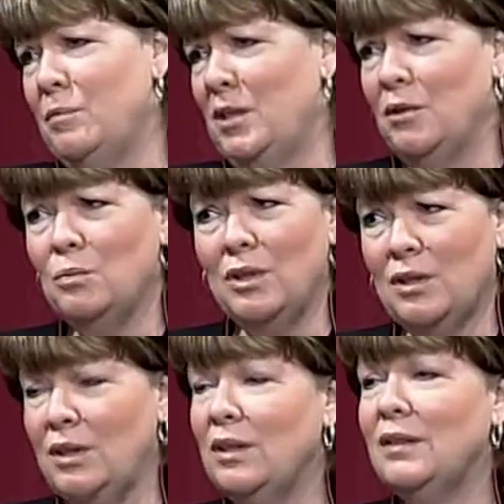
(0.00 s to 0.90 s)
me, it
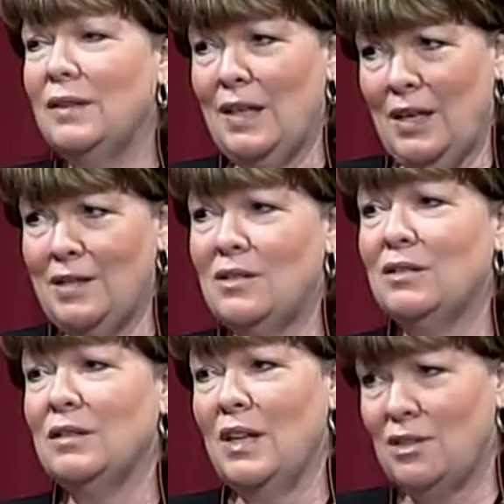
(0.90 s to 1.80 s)
really, that's
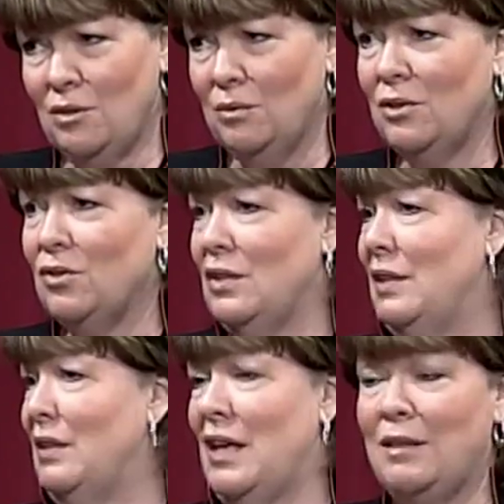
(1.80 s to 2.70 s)

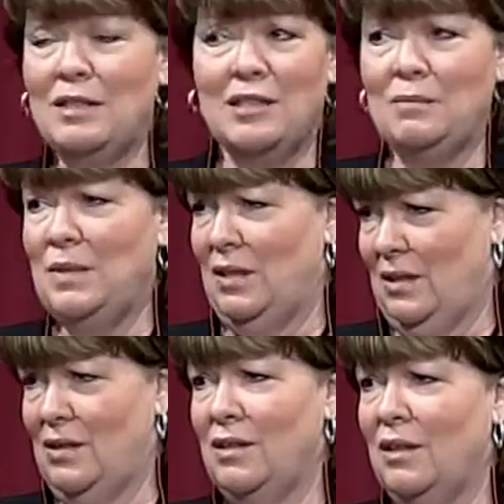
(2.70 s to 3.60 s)
coercion, and that doesn't mean
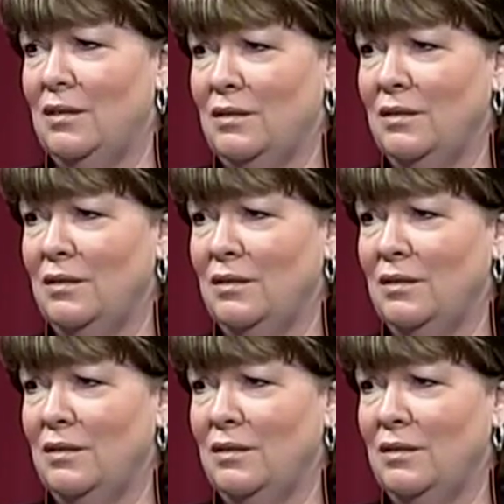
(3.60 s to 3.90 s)
consent.